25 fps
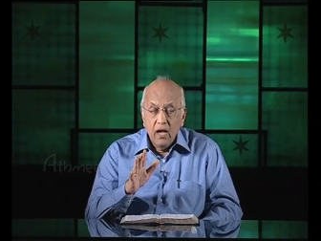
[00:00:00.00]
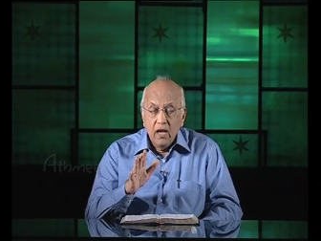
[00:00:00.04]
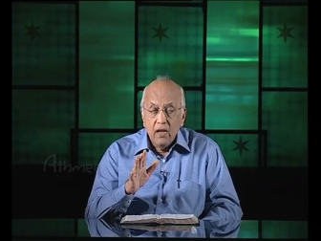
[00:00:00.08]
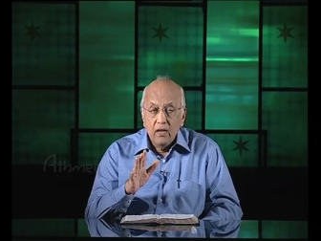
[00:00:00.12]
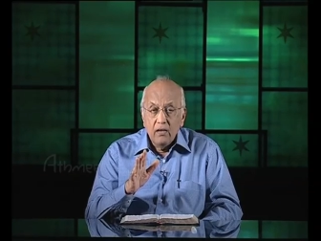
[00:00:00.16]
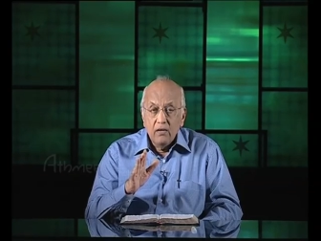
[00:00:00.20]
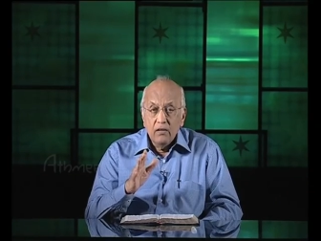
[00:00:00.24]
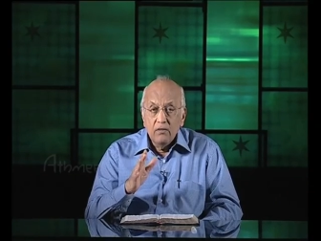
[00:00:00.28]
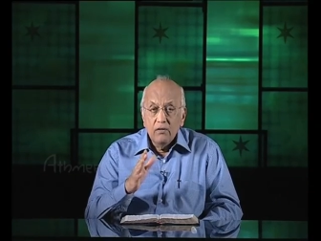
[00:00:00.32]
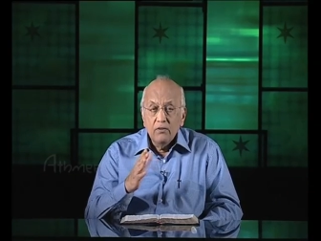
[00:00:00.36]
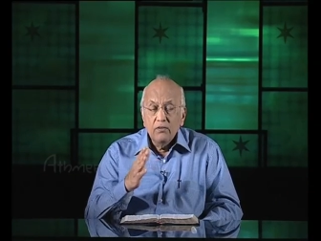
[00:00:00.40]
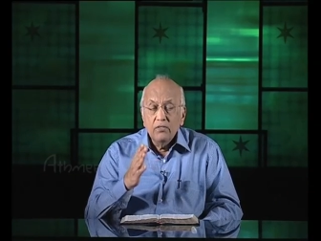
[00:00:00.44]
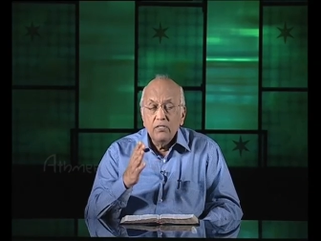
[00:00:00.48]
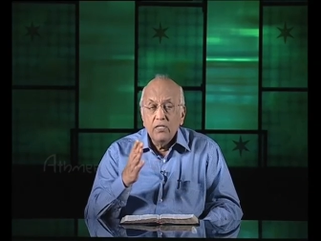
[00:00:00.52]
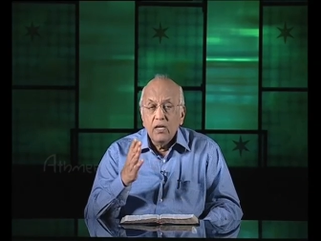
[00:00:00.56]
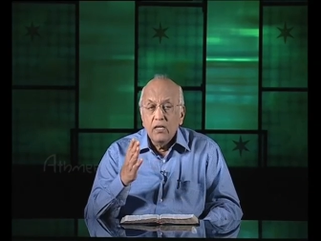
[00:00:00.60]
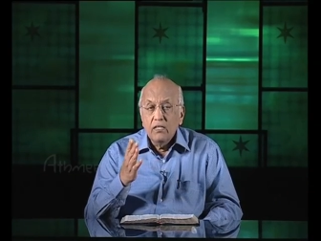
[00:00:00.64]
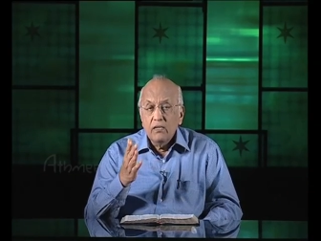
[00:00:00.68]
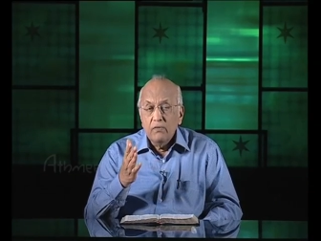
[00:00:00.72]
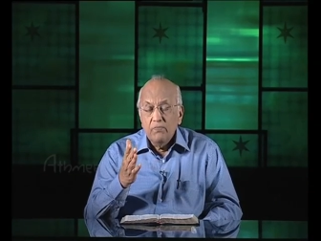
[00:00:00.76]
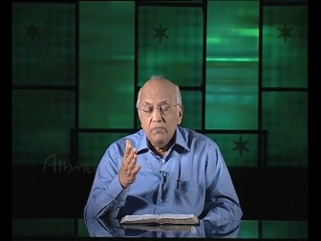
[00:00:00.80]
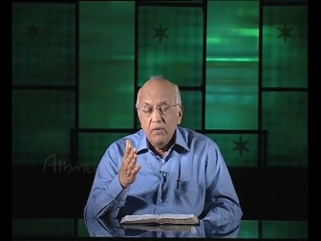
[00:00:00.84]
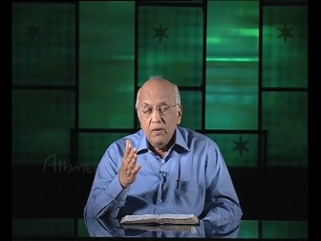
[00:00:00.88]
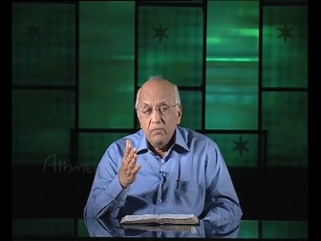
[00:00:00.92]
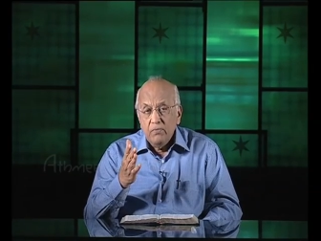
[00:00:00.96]
and those
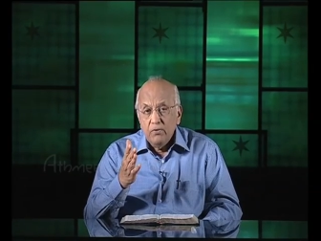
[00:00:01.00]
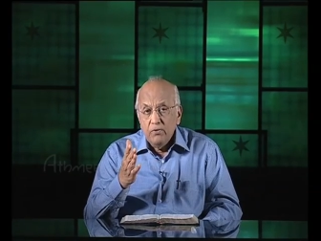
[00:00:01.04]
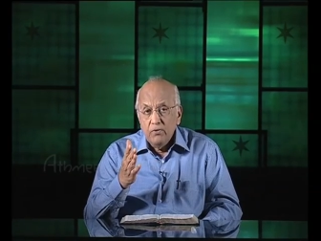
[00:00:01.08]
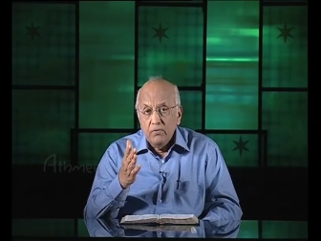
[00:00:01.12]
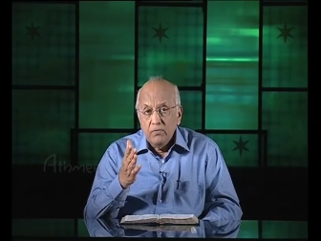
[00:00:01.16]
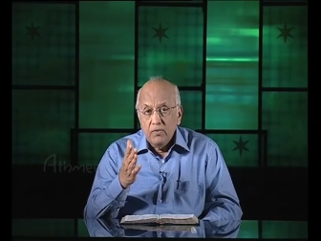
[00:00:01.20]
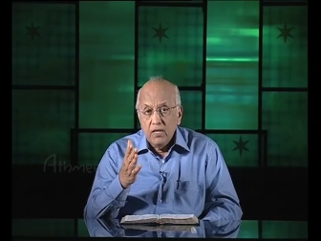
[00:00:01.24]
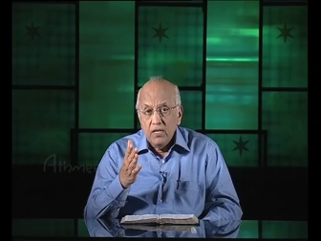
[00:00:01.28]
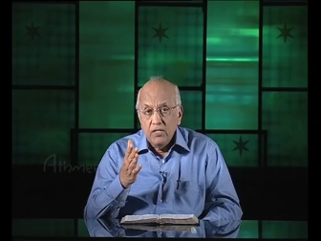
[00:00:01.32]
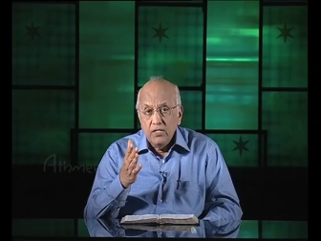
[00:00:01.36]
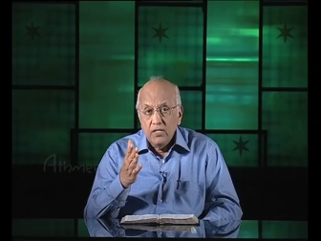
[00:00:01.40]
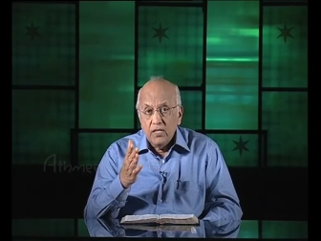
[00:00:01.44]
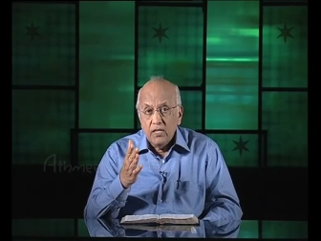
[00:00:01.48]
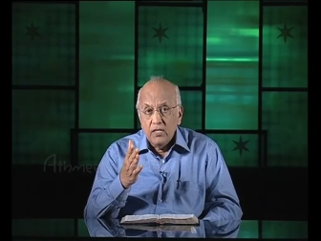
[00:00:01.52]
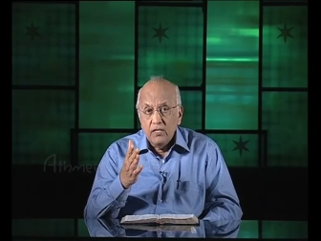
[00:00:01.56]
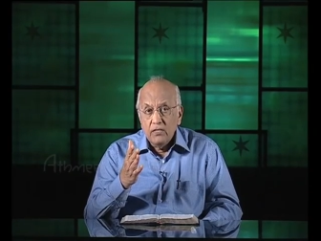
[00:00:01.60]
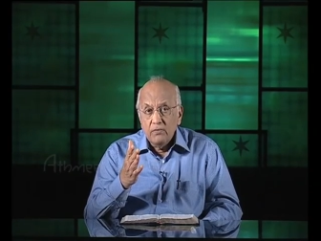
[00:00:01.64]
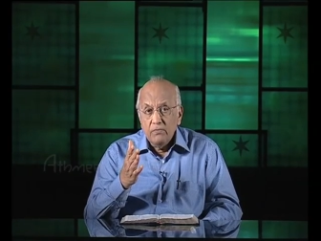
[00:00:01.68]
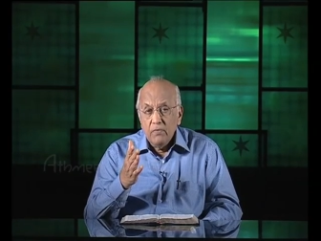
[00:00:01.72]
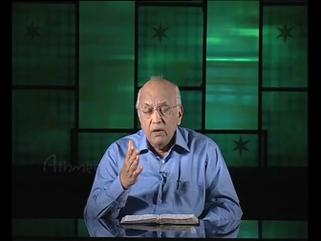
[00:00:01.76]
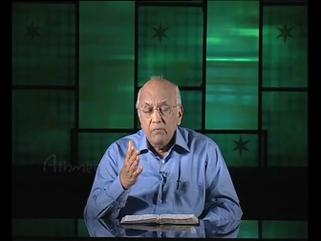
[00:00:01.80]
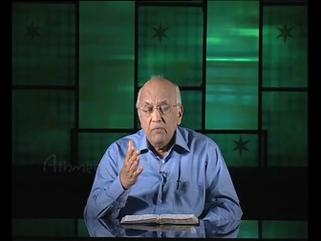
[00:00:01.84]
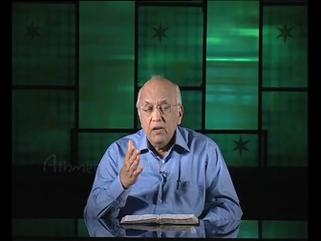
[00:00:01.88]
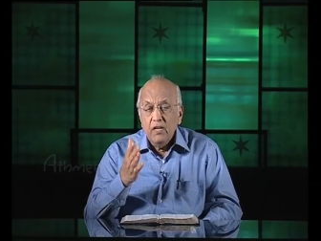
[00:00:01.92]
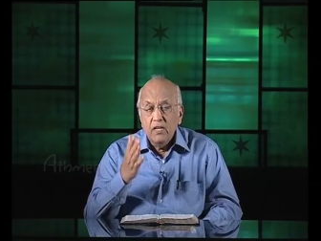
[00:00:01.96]
other people whom they
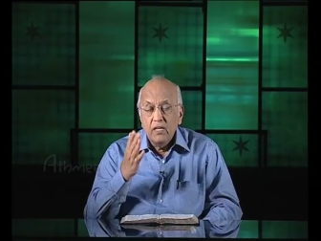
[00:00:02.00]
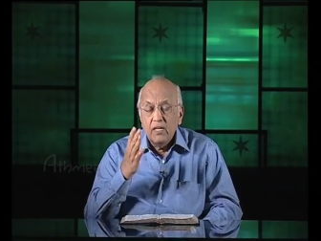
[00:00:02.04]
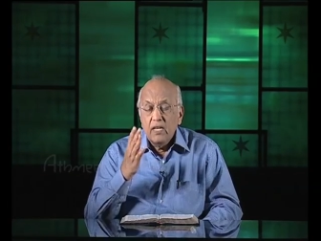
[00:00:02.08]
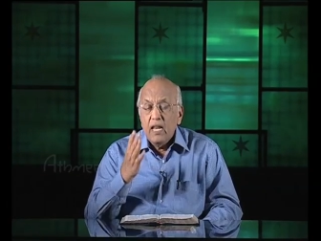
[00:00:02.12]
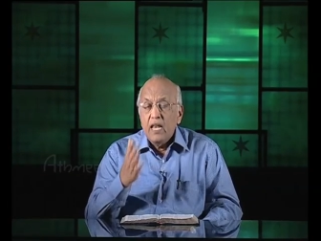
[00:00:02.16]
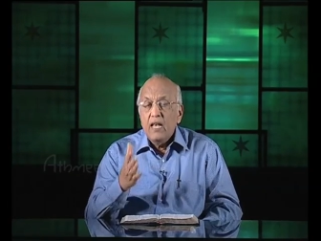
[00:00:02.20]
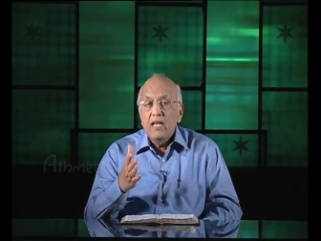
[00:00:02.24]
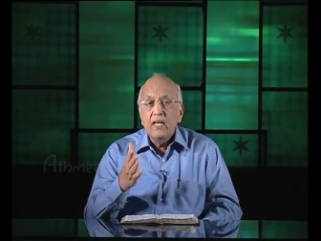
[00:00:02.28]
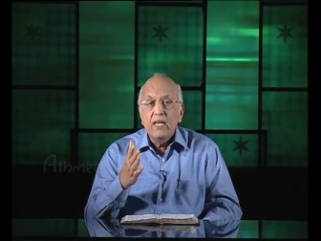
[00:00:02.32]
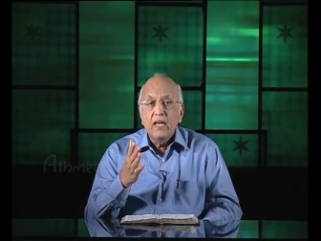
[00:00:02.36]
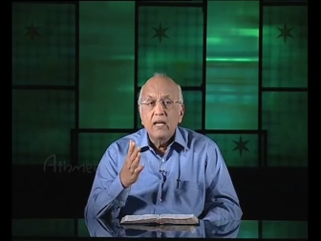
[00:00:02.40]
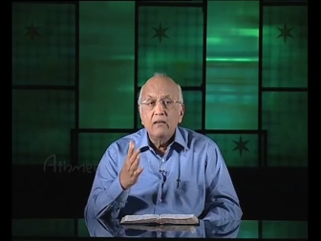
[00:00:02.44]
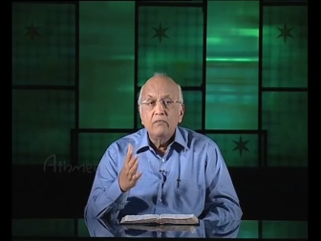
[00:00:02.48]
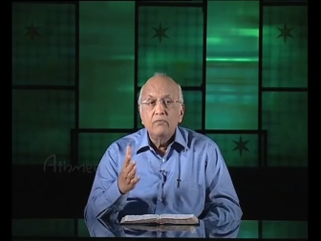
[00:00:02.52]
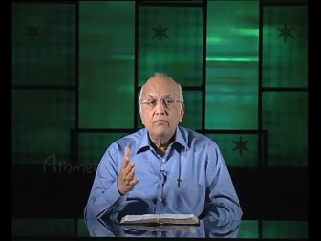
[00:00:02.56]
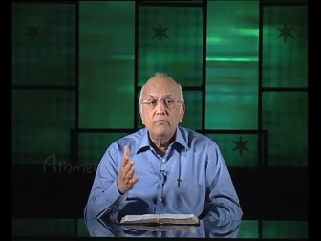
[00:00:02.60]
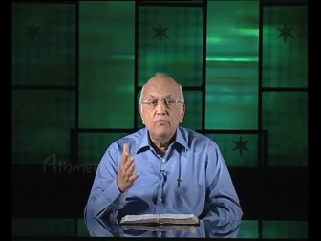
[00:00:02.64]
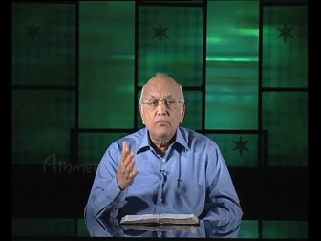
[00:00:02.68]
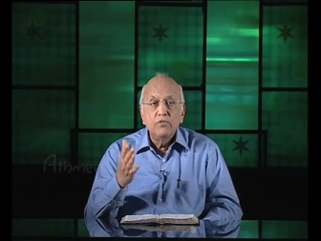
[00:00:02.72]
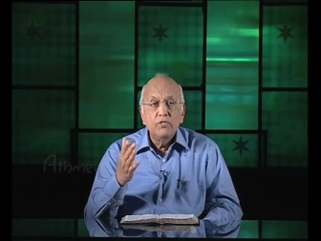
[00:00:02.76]
judge may be 10 times